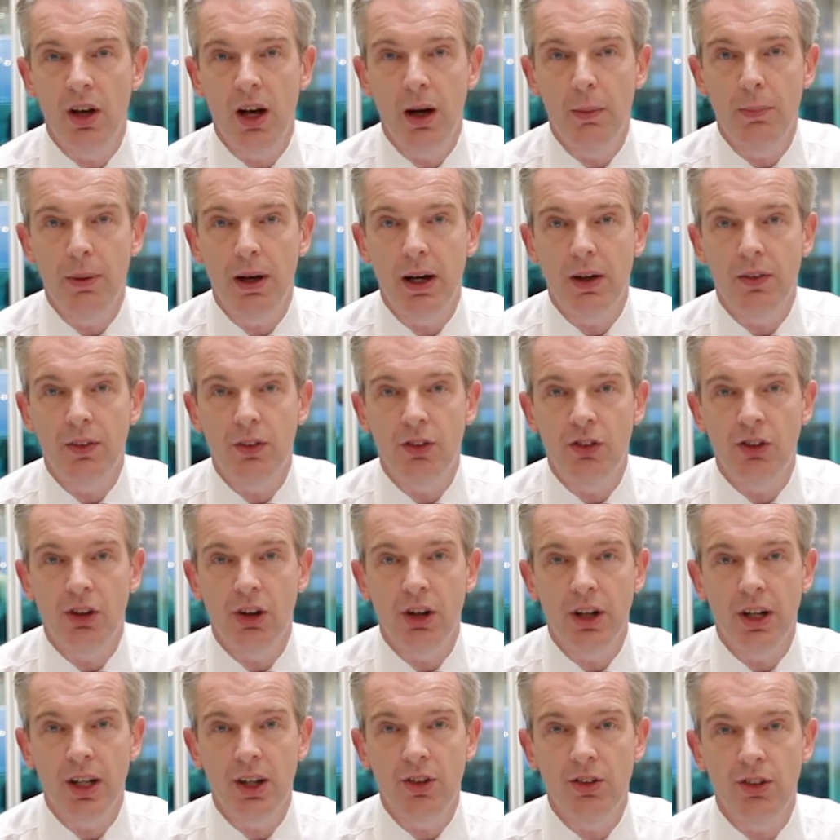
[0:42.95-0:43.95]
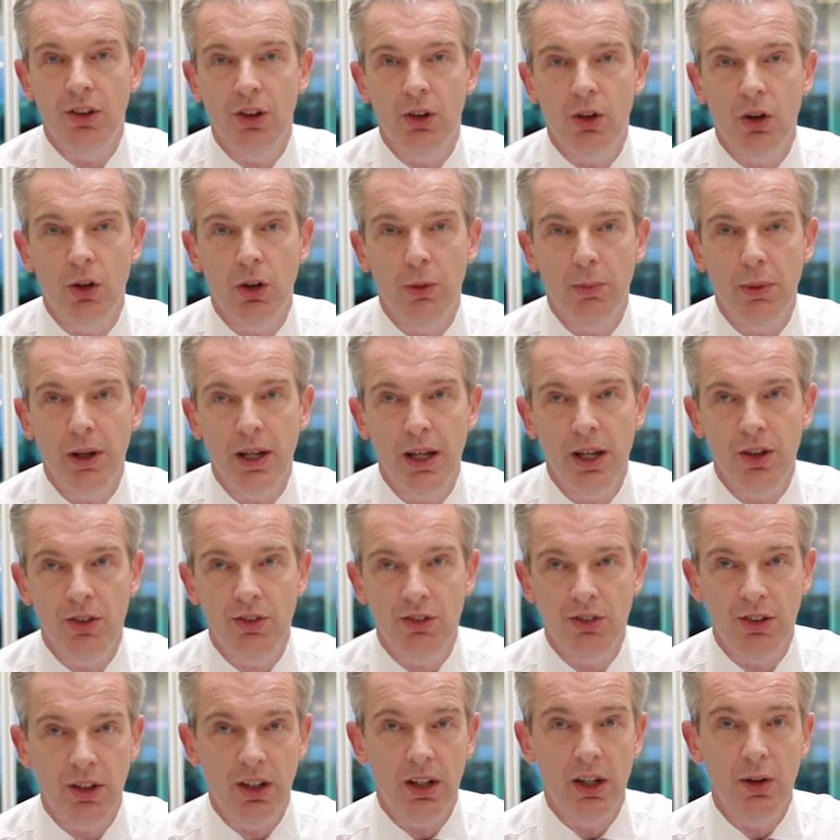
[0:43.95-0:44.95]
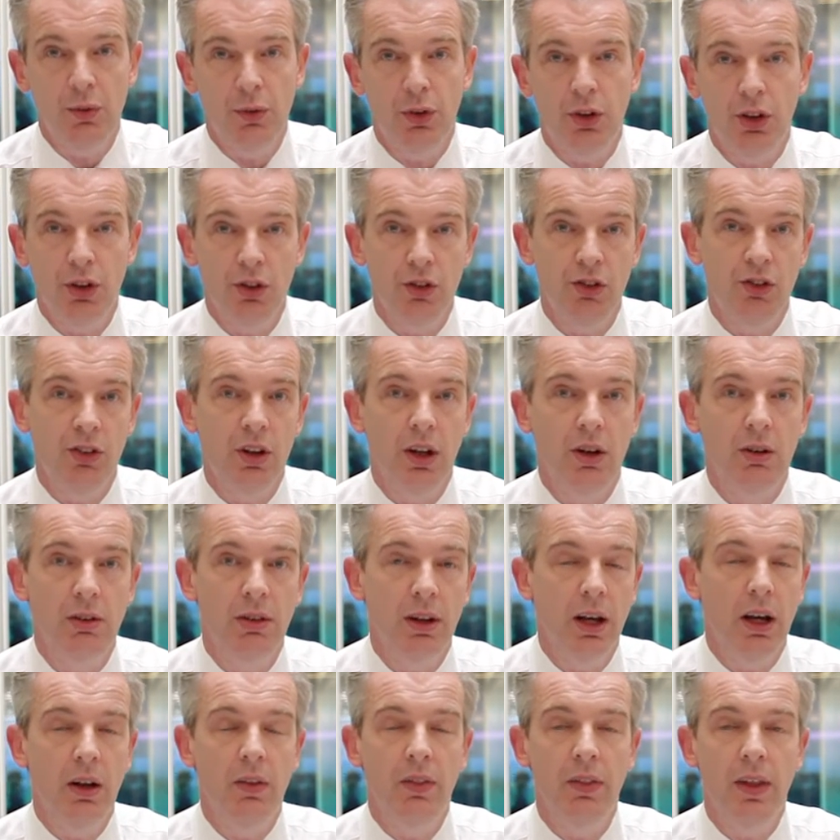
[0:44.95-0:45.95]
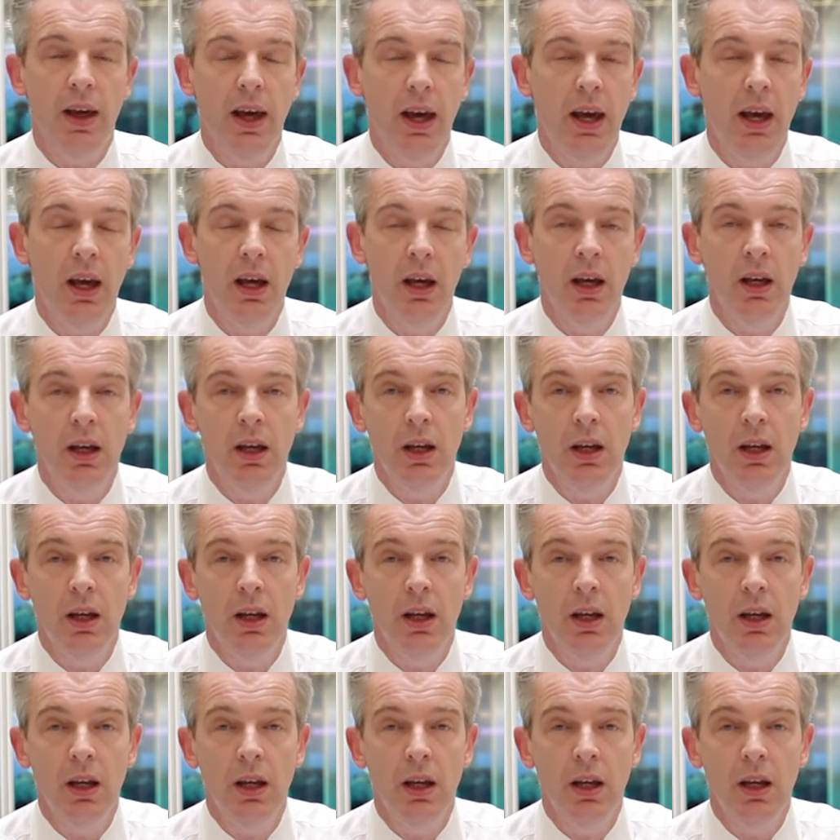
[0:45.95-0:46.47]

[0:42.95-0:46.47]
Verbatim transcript: about the Chinese economy, a significant slowdown there.